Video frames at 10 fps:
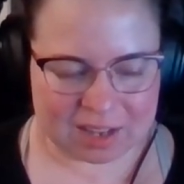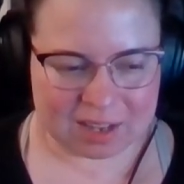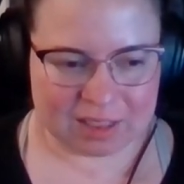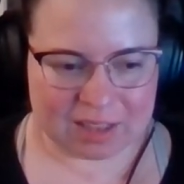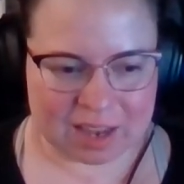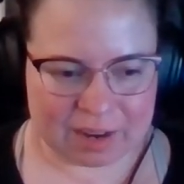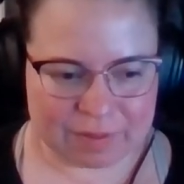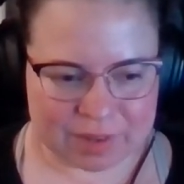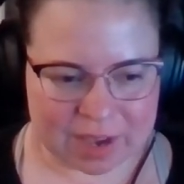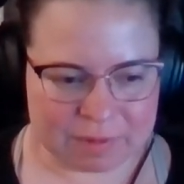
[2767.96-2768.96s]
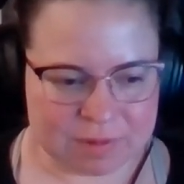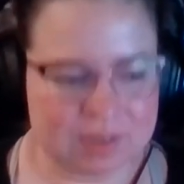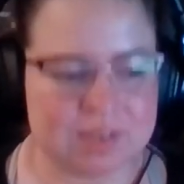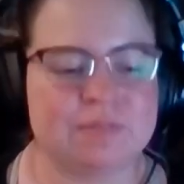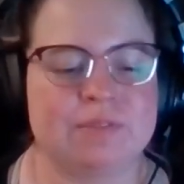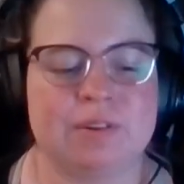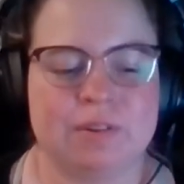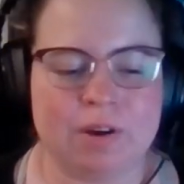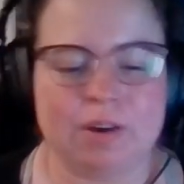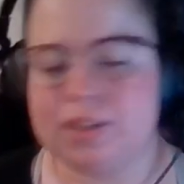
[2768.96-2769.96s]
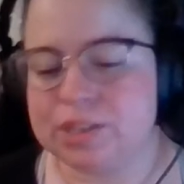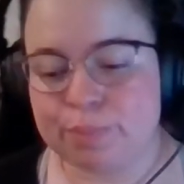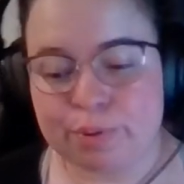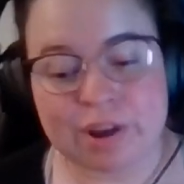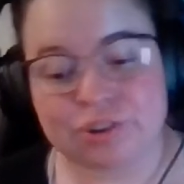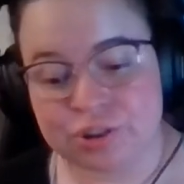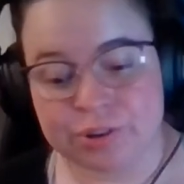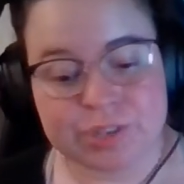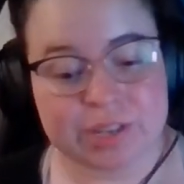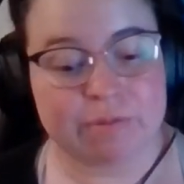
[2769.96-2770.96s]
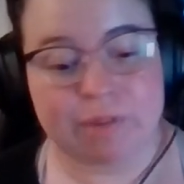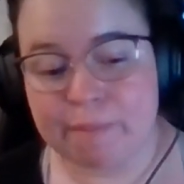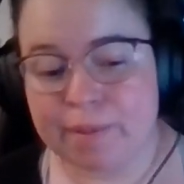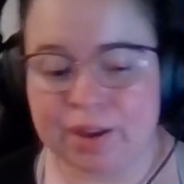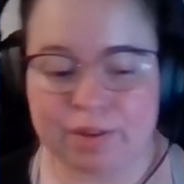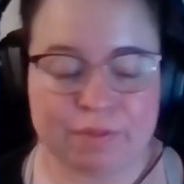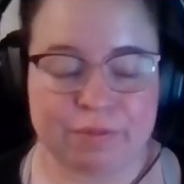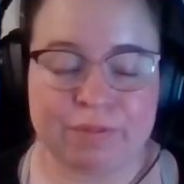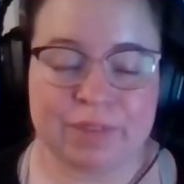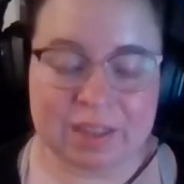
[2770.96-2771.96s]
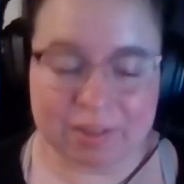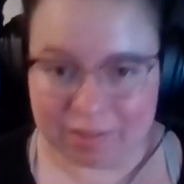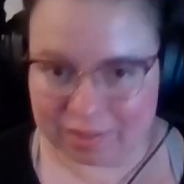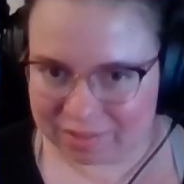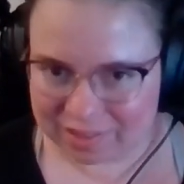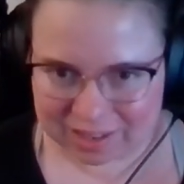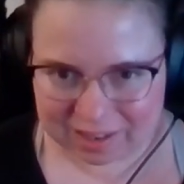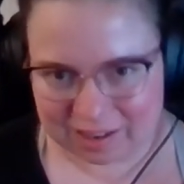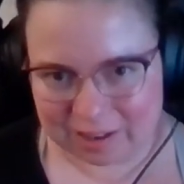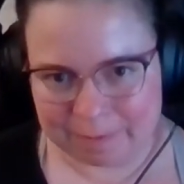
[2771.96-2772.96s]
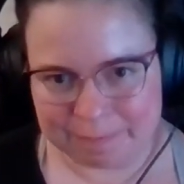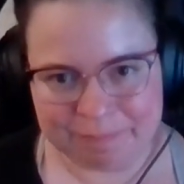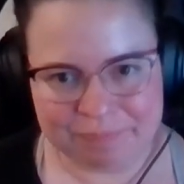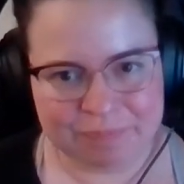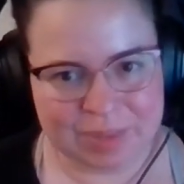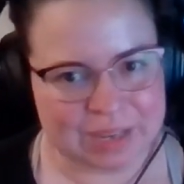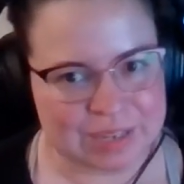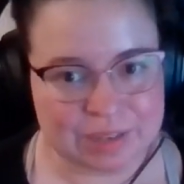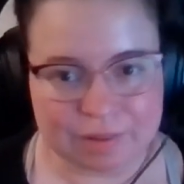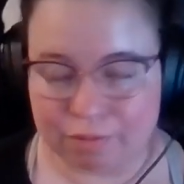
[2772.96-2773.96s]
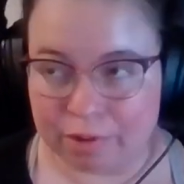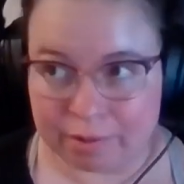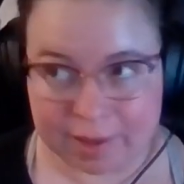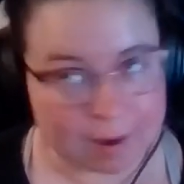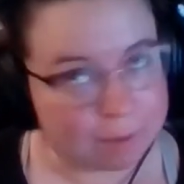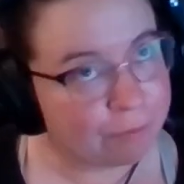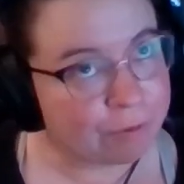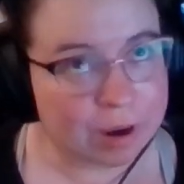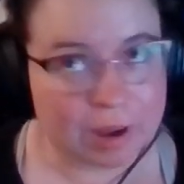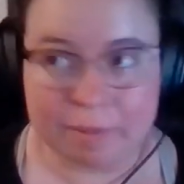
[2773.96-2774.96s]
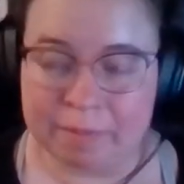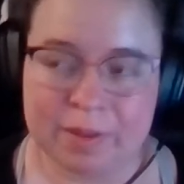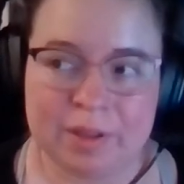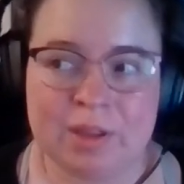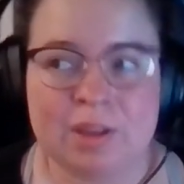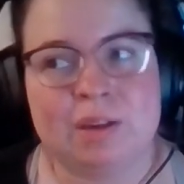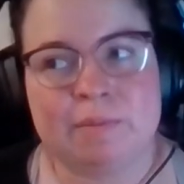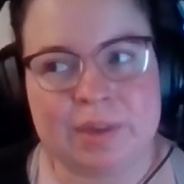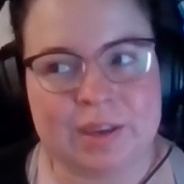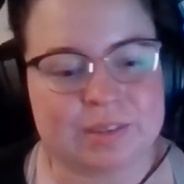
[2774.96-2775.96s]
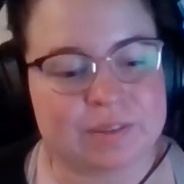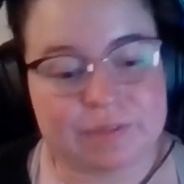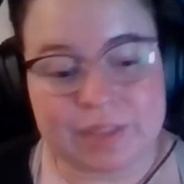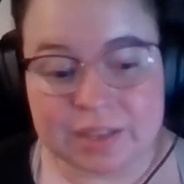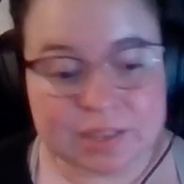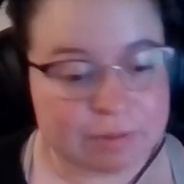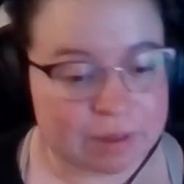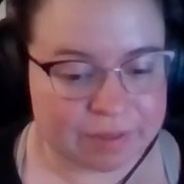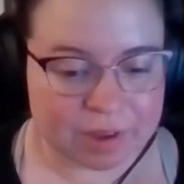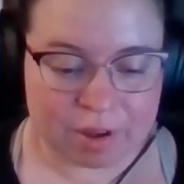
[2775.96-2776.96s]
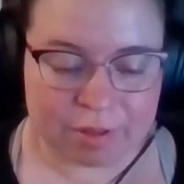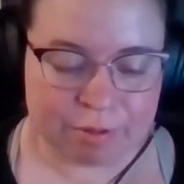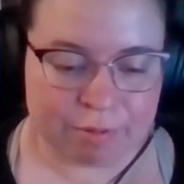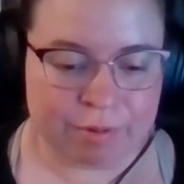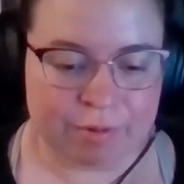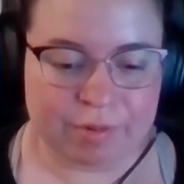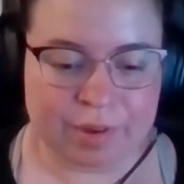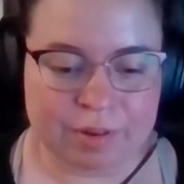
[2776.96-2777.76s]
a lot of times because of all these pressures that we might feel because of where we come from, because of things that we've gone through,